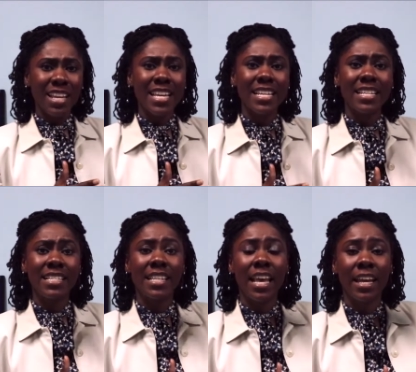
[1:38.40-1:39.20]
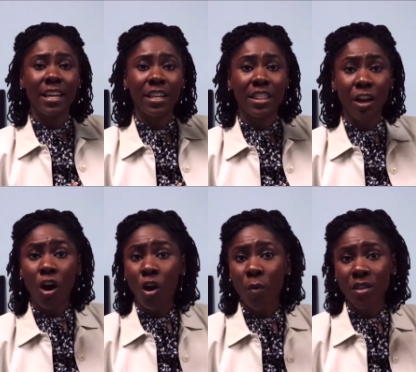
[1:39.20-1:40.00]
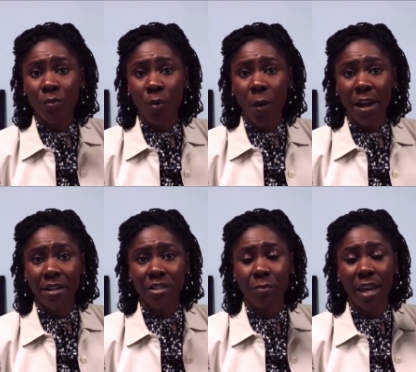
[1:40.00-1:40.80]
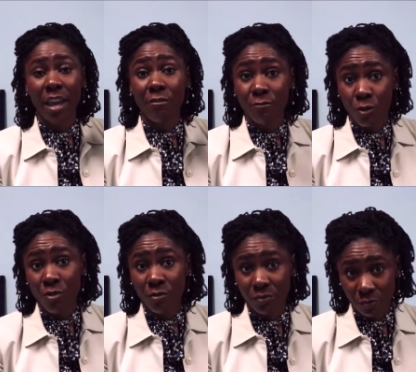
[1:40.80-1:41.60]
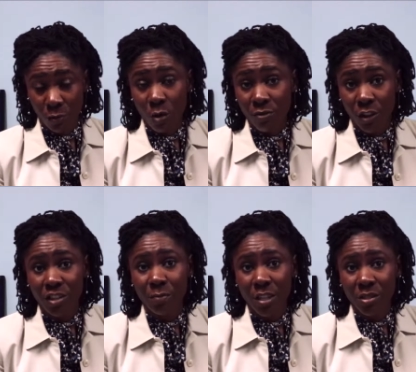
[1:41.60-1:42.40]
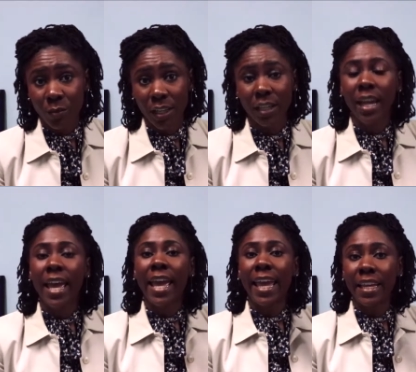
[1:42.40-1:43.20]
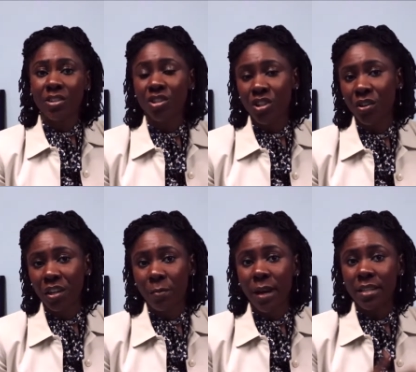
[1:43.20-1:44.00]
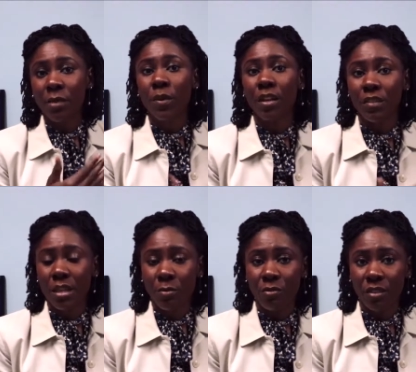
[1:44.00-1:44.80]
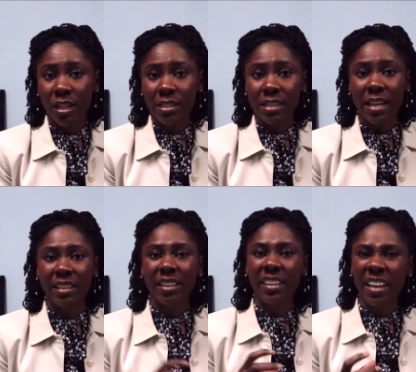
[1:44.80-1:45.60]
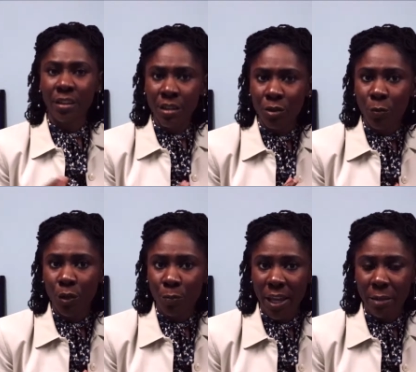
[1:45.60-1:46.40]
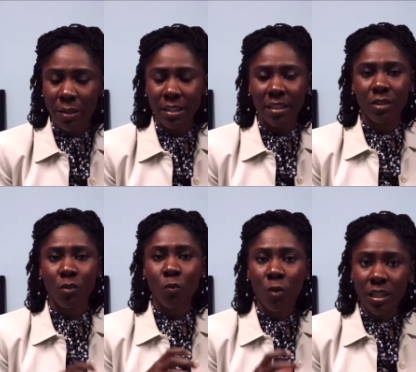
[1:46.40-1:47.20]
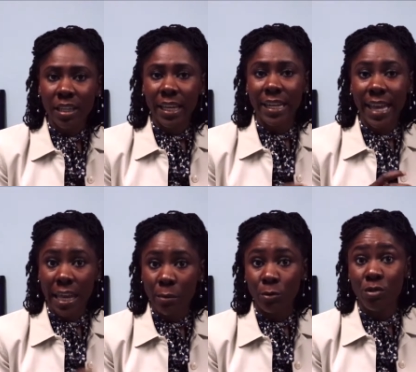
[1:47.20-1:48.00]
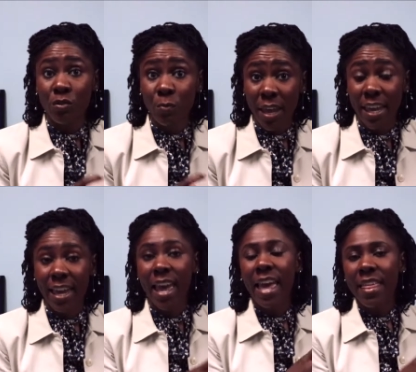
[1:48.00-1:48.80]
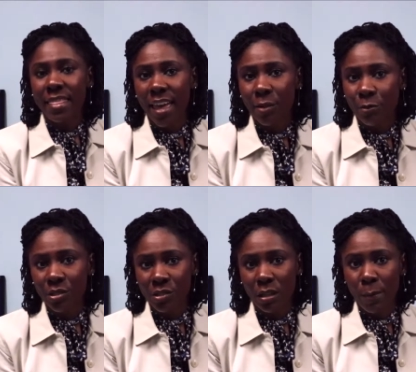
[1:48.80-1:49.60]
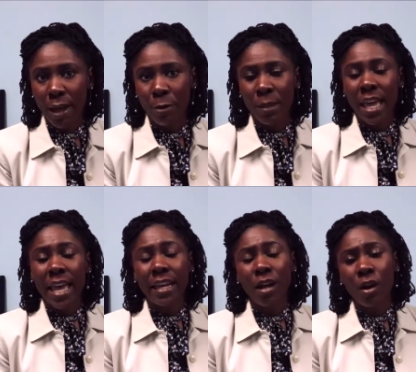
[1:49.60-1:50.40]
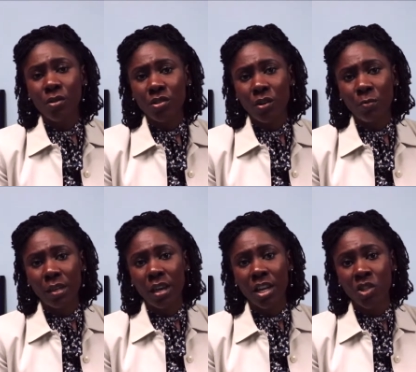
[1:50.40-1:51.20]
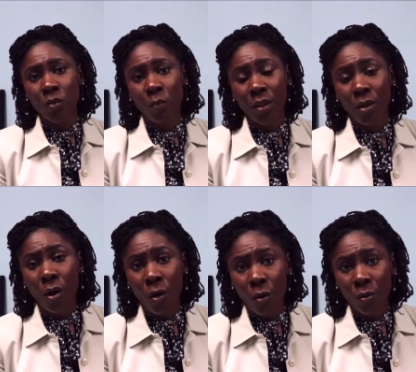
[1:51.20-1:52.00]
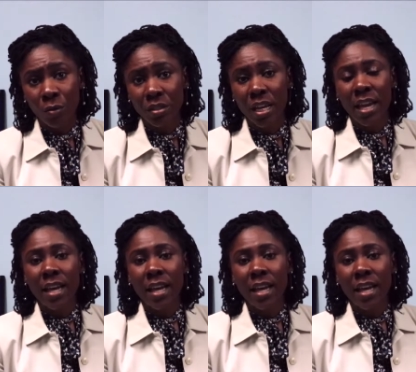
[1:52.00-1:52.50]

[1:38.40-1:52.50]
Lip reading: is they're always required to pay a full first month's rent and security deposit whenever they move in. It's kind of like that goodwill payment that they're willing and able to pay that rental amount. And also, because we withhold